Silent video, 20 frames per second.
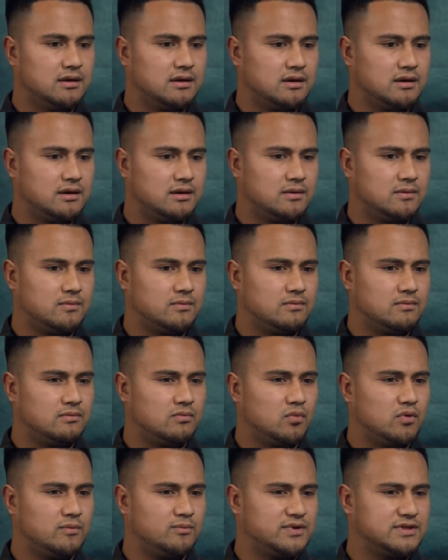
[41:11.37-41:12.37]

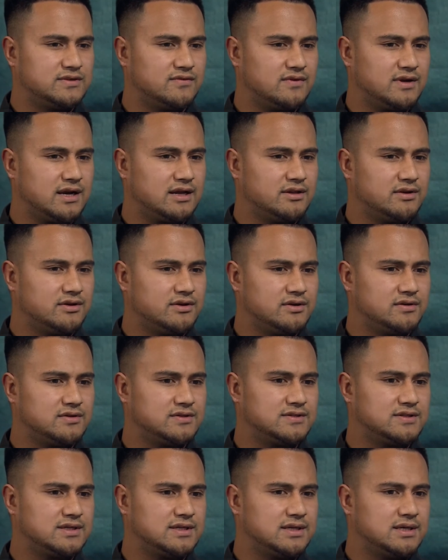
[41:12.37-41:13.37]
When Pacific
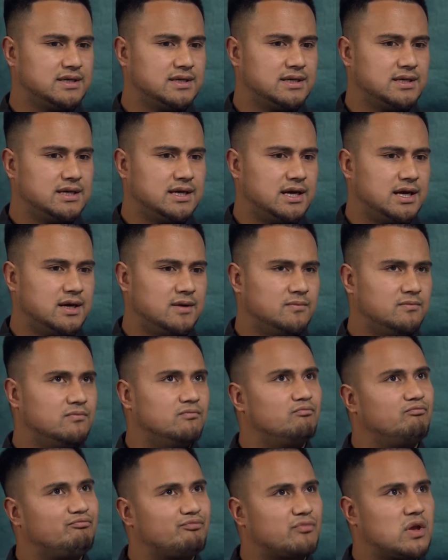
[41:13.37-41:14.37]
Islanders
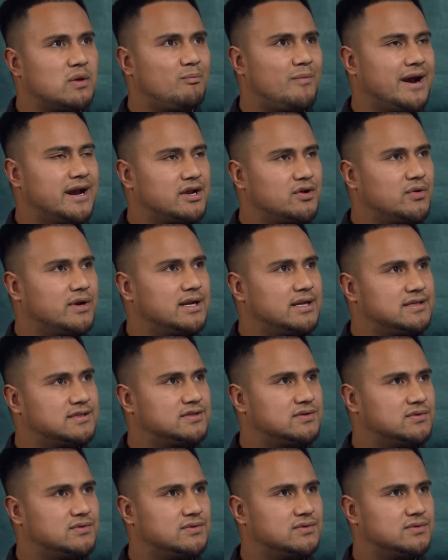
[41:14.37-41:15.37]
migrated
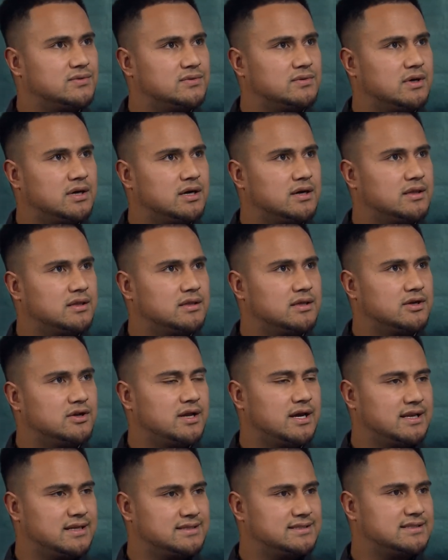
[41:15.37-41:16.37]
to the
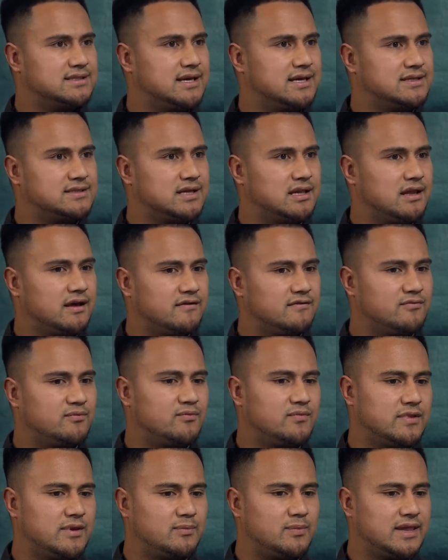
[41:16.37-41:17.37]
United States, a lot of
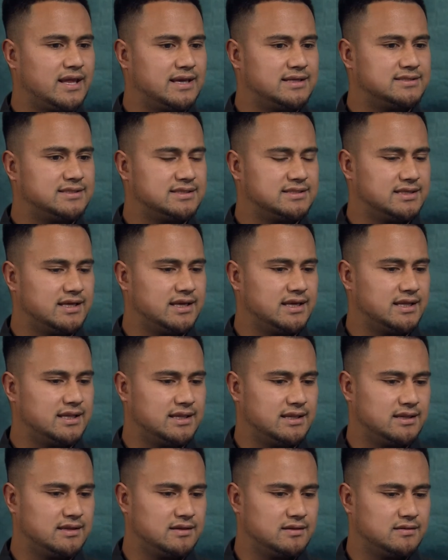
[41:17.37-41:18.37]
the places,
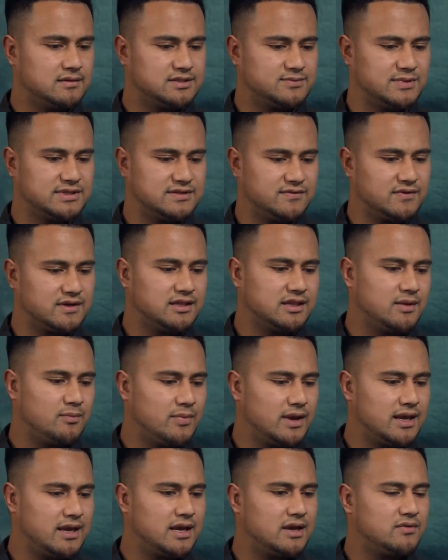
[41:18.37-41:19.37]
specifically in the
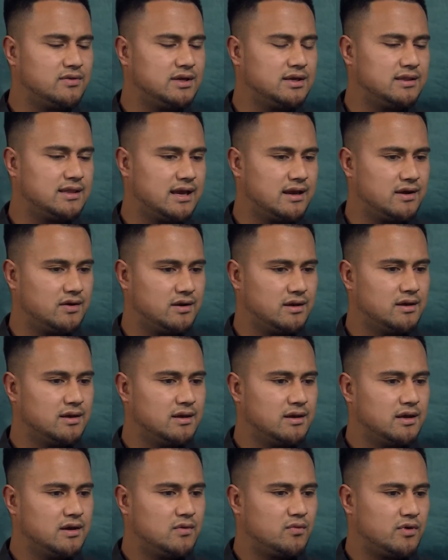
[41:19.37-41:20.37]
Bay Area, that
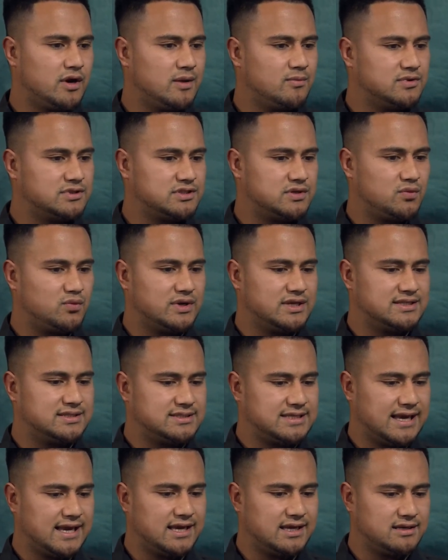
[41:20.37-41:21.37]
were able to
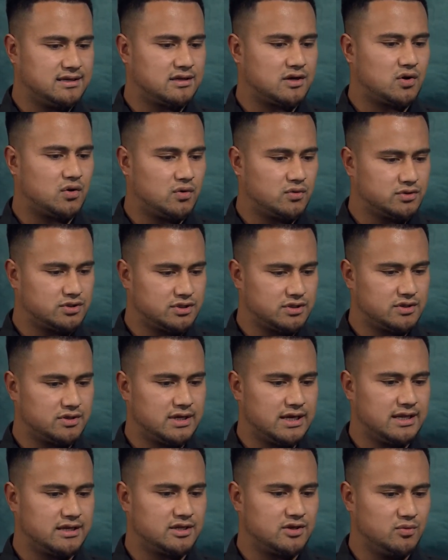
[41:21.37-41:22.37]
retain culture
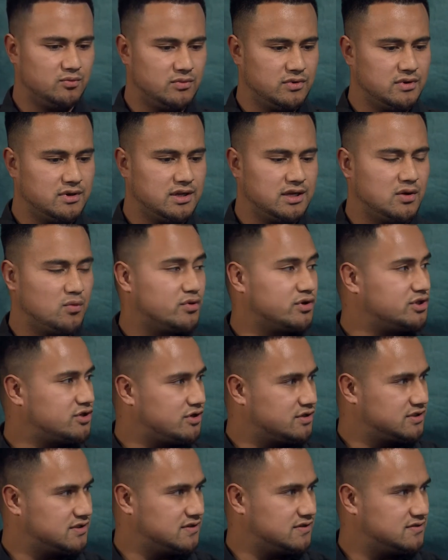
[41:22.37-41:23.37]
and community were
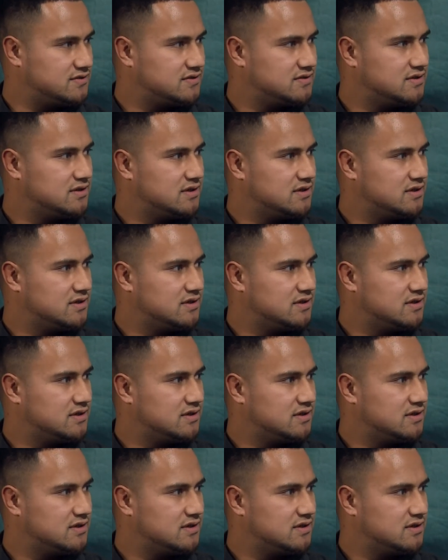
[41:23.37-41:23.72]
churches.